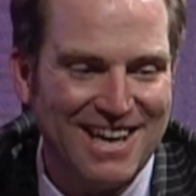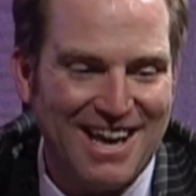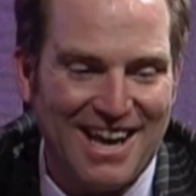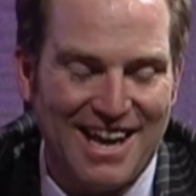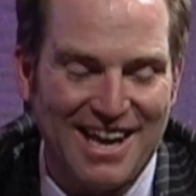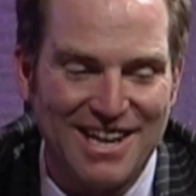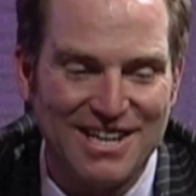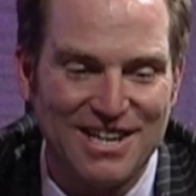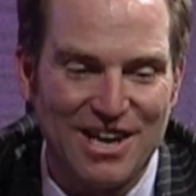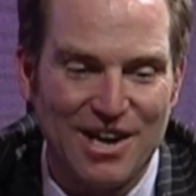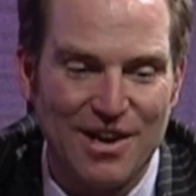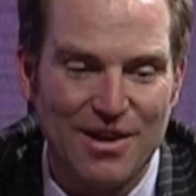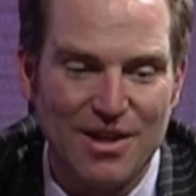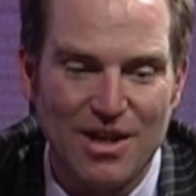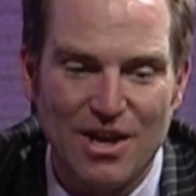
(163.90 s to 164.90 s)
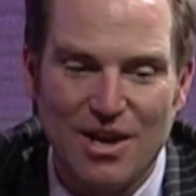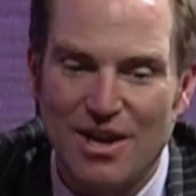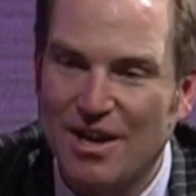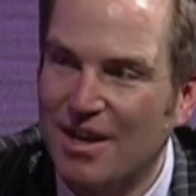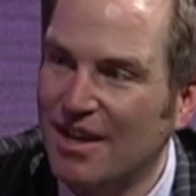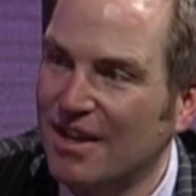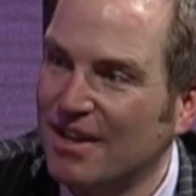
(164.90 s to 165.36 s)
But you did
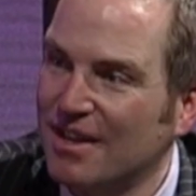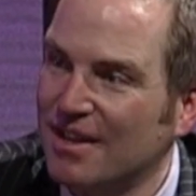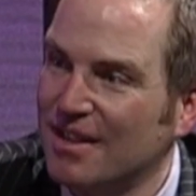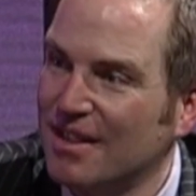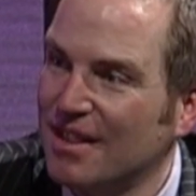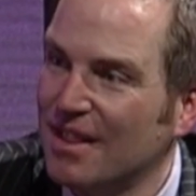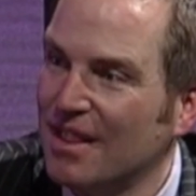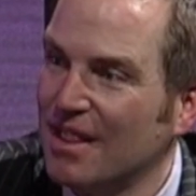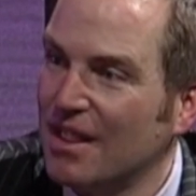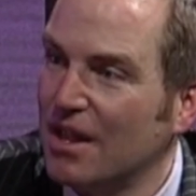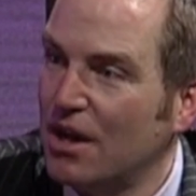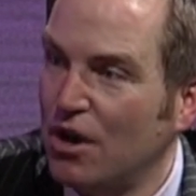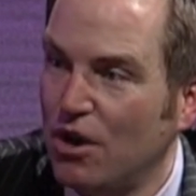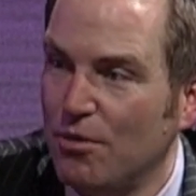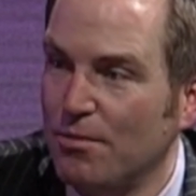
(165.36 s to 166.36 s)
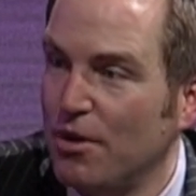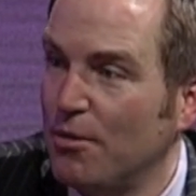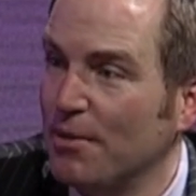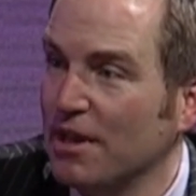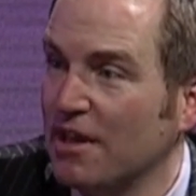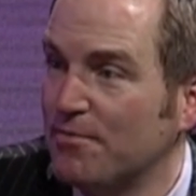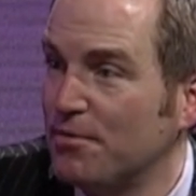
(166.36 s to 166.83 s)
business your entire life? All
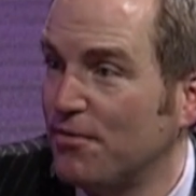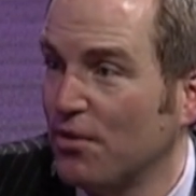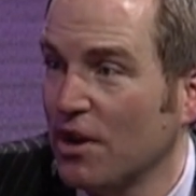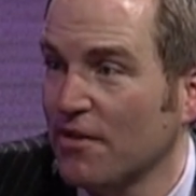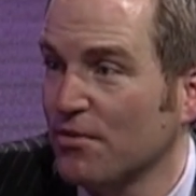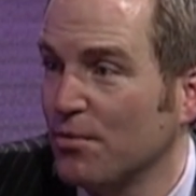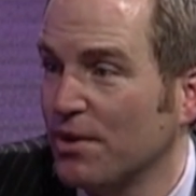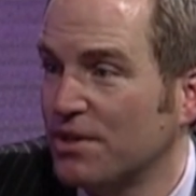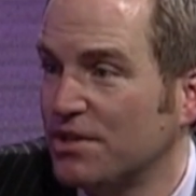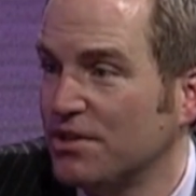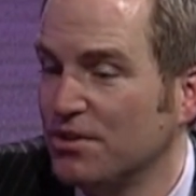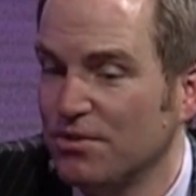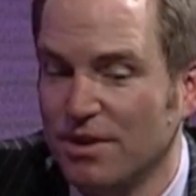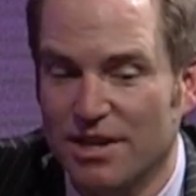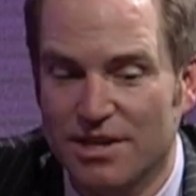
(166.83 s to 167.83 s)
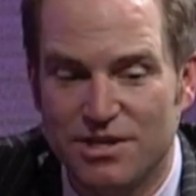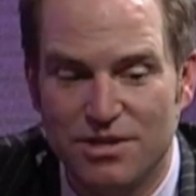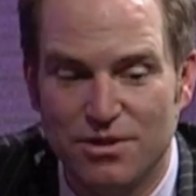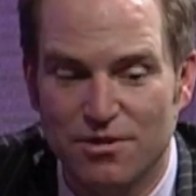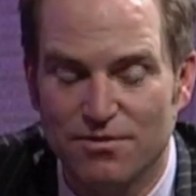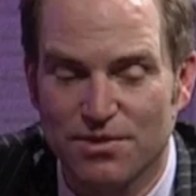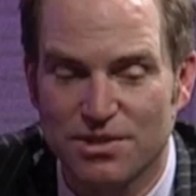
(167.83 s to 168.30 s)
my life. Before I ever went to
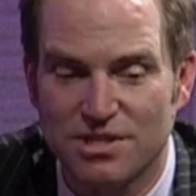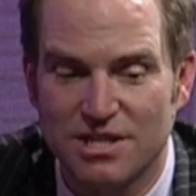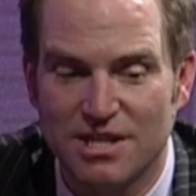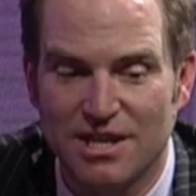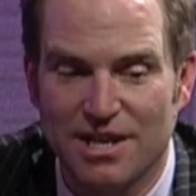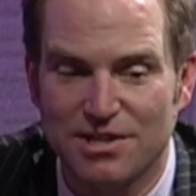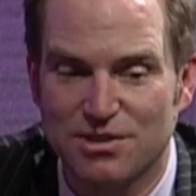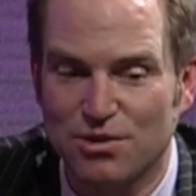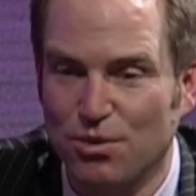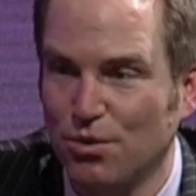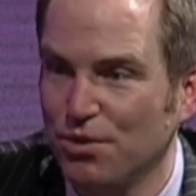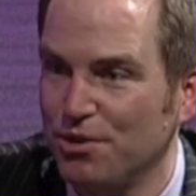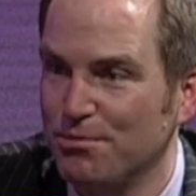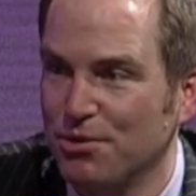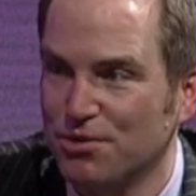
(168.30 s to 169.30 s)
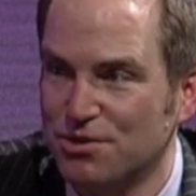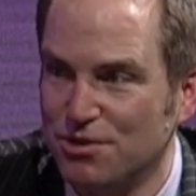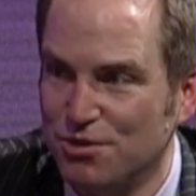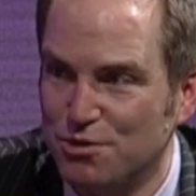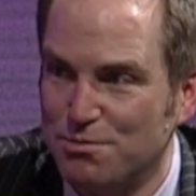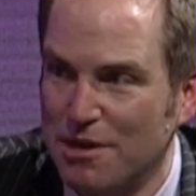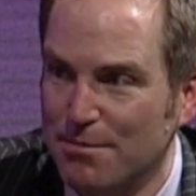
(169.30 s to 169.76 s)
university, I sold the most
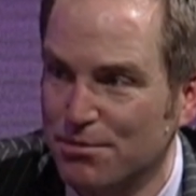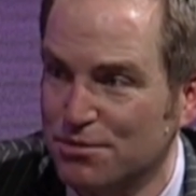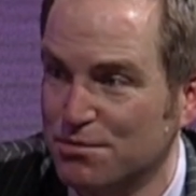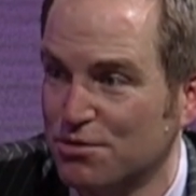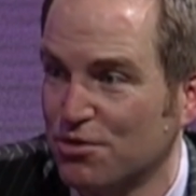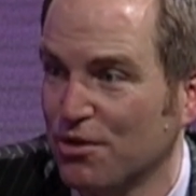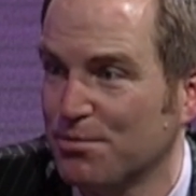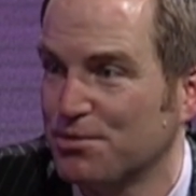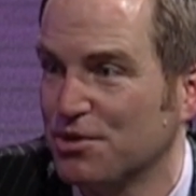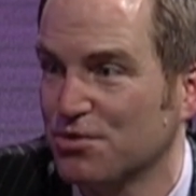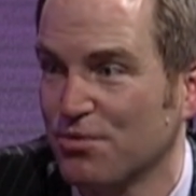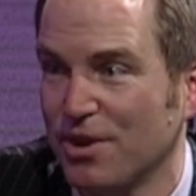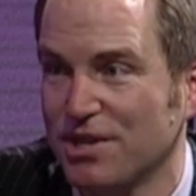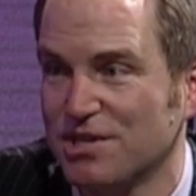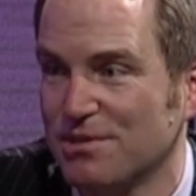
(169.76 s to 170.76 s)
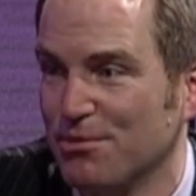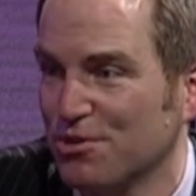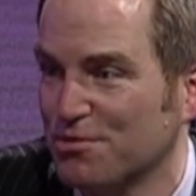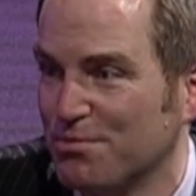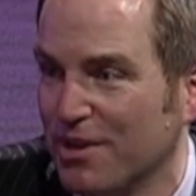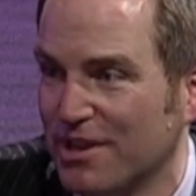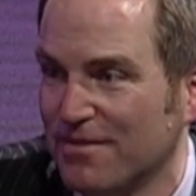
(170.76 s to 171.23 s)
newspaper subscriptions, raised the
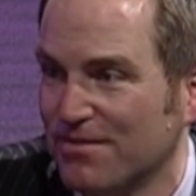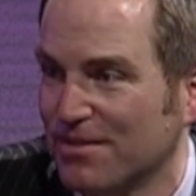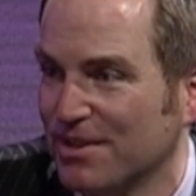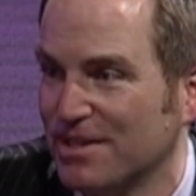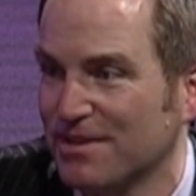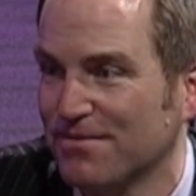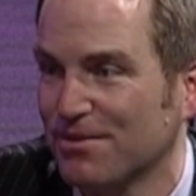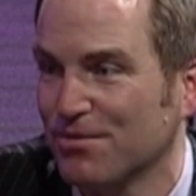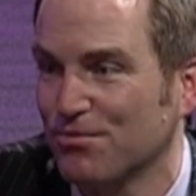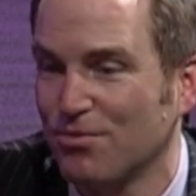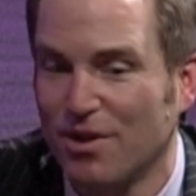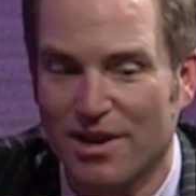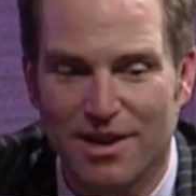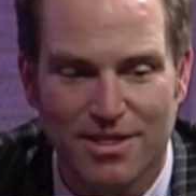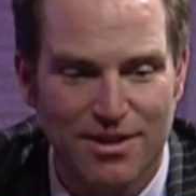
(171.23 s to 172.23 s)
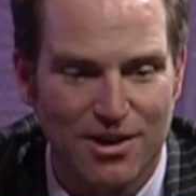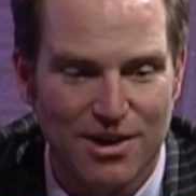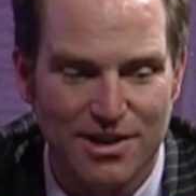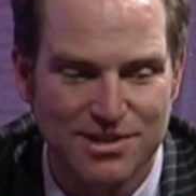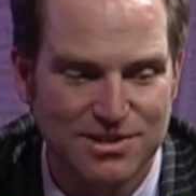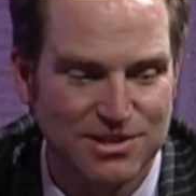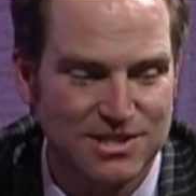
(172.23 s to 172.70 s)
most money for the different
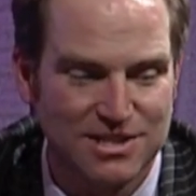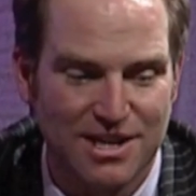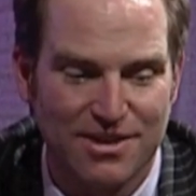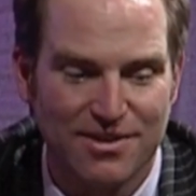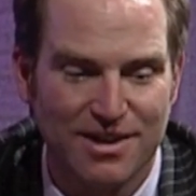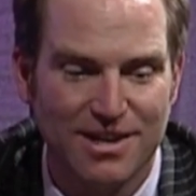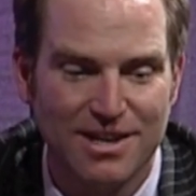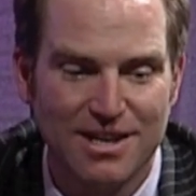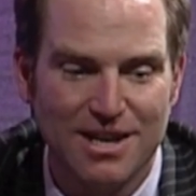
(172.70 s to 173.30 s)
run-a-thons, etc.